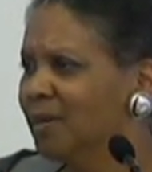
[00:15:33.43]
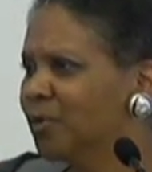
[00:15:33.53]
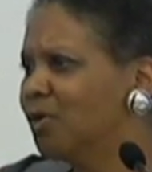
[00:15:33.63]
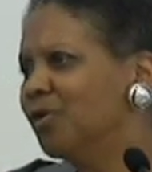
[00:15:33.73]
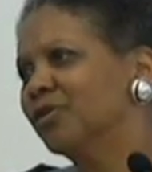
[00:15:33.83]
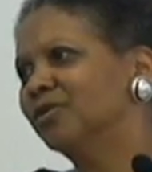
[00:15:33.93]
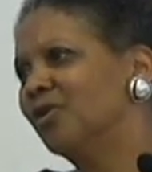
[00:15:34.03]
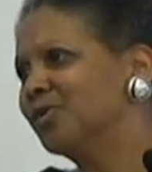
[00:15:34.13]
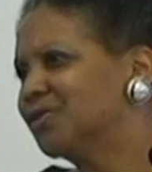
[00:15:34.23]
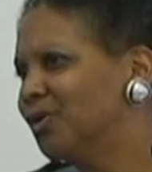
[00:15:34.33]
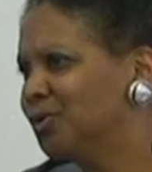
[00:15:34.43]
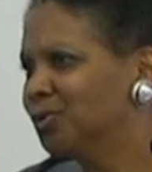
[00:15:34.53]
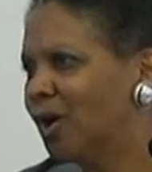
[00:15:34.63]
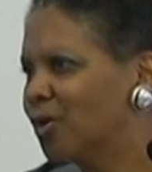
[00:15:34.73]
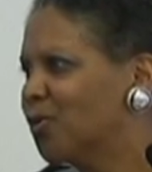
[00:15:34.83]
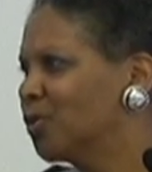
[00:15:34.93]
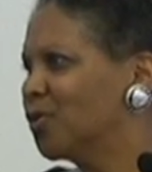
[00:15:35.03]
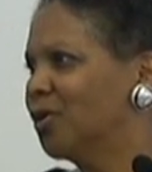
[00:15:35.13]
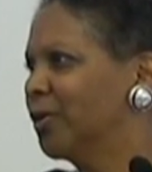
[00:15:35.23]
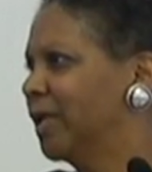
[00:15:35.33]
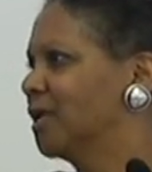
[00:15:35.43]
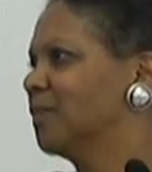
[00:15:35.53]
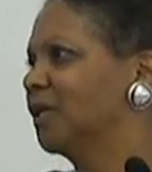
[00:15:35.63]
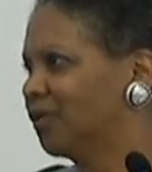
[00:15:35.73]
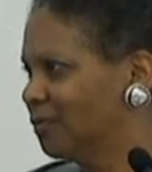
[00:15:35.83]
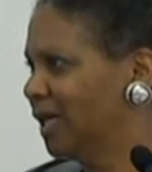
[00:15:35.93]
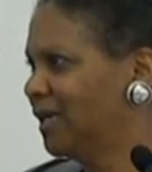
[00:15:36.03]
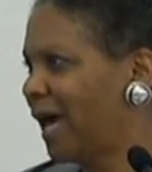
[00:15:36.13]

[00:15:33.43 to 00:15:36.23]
but also our quote-unquote enemies, right?